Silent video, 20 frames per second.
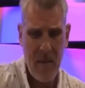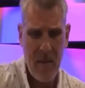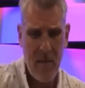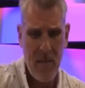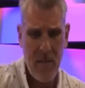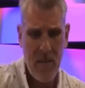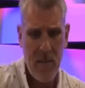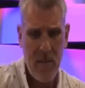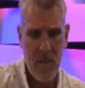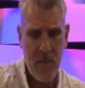
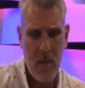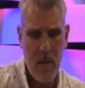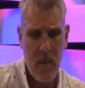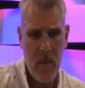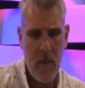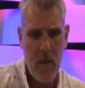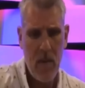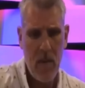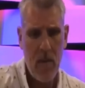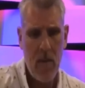
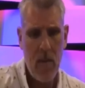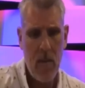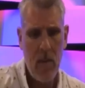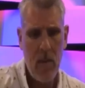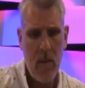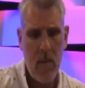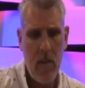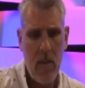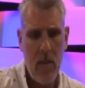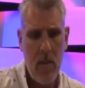
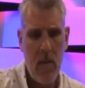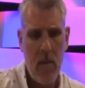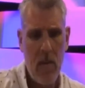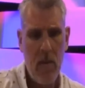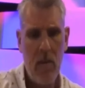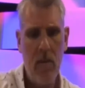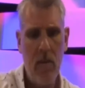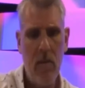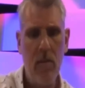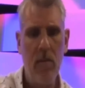
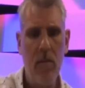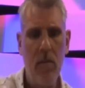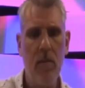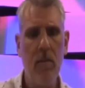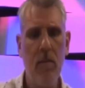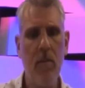Nobody speaks.